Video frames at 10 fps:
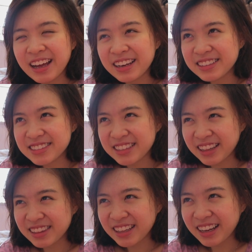
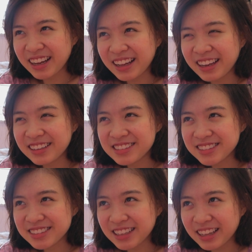Anesthetic, ah,
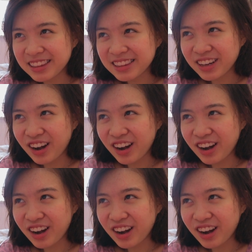anesthetic. The